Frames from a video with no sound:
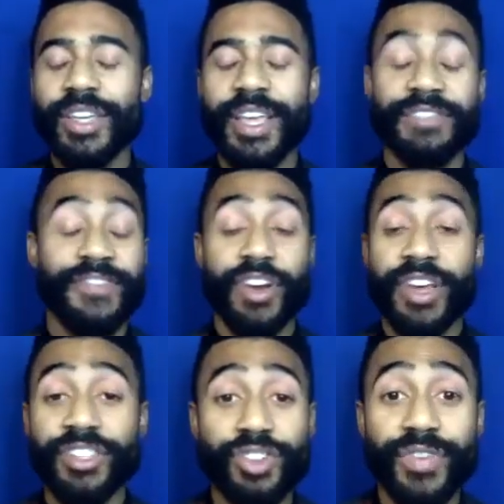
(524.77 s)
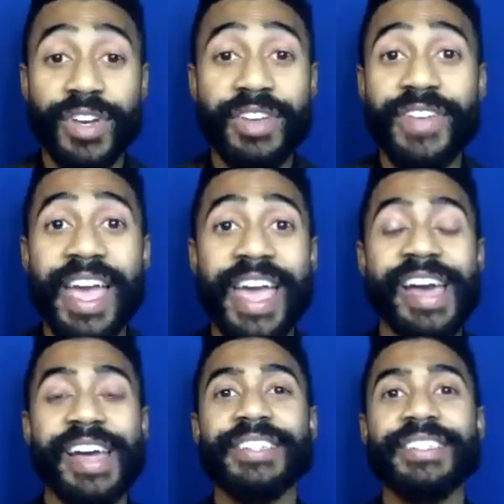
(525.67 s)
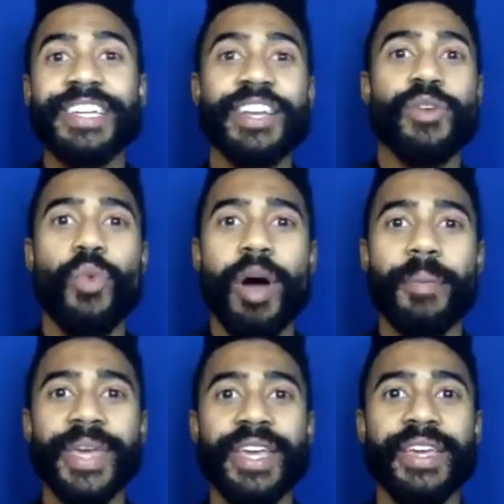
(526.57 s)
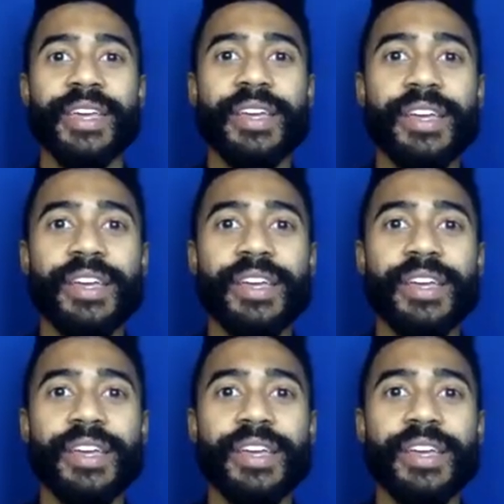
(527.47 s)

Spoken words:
is very conservative and didn't want me.